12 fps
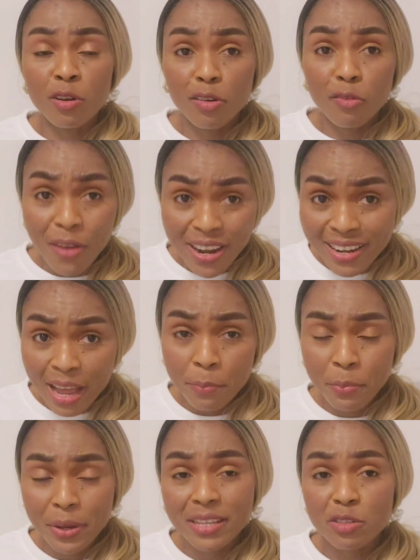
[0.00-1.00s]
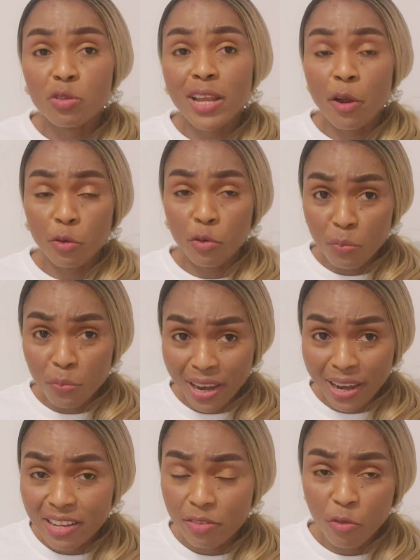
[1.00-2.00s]
find that place so that you will not be
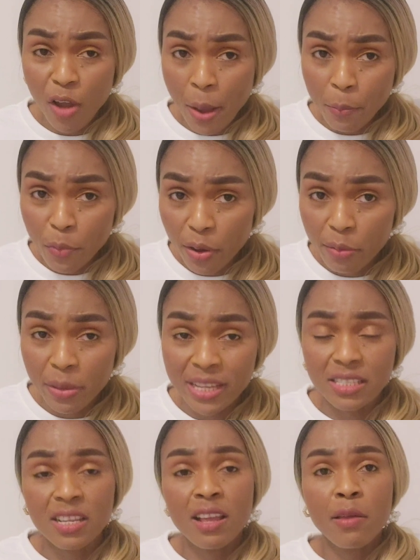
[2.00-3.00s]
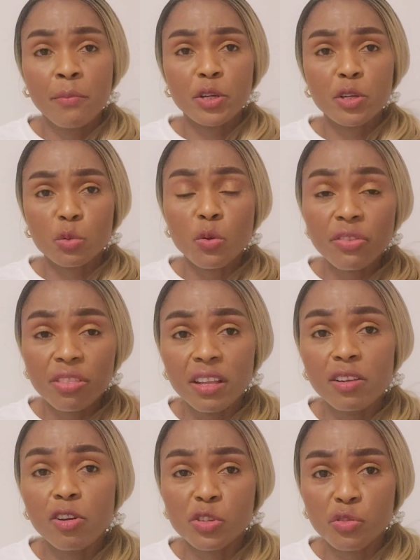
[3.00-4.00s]
late for your appointment. Because one
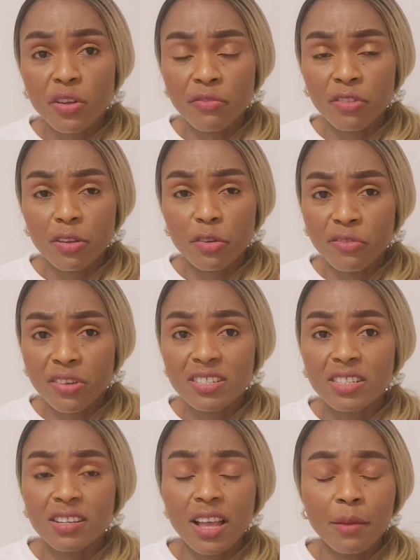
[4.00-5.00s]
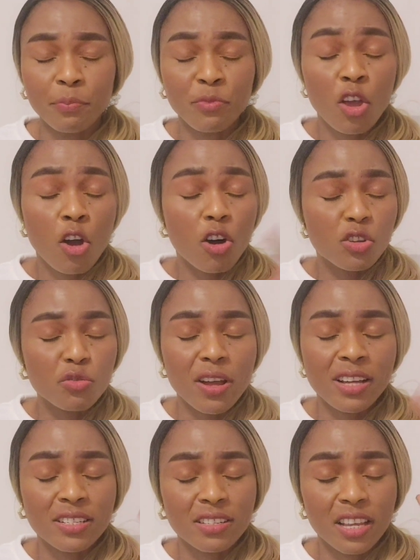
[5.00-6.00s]
thing
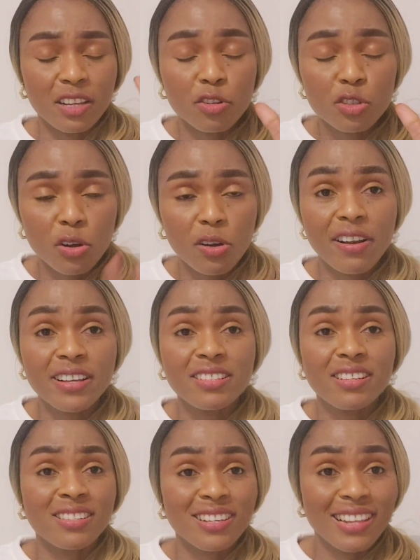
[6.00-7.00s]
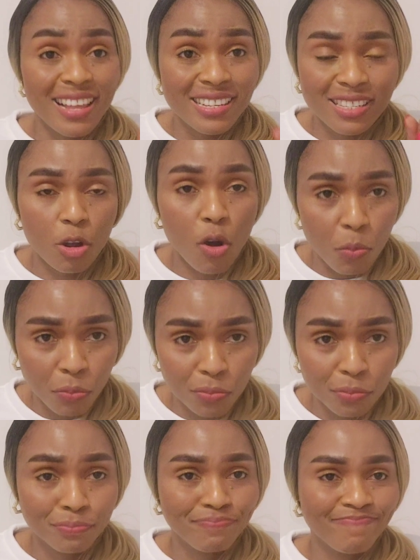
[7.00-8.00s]
Austrians, they don't tolerate is late come.
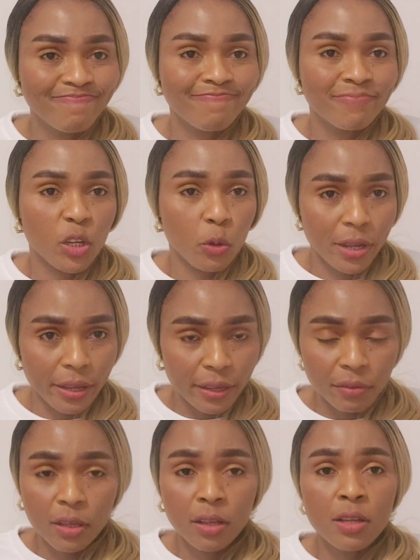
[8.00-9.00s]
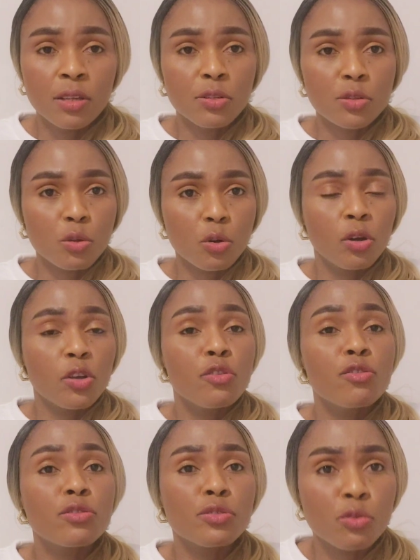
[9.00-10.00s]
Okay? So
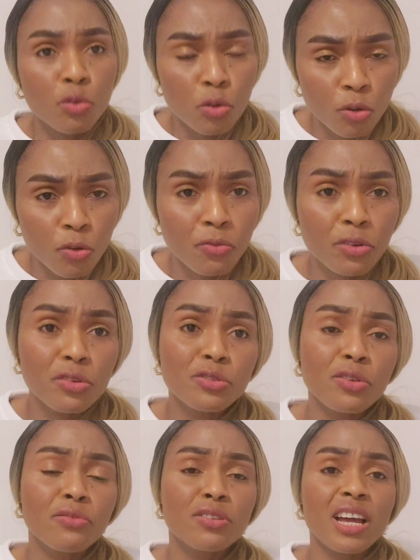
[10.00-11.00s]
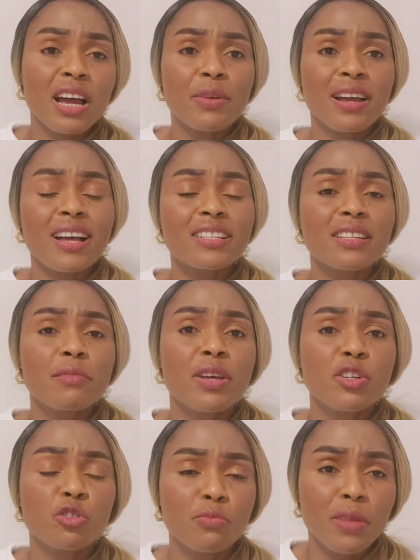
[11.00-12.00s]
use Google. For those of you that have been asking me, I should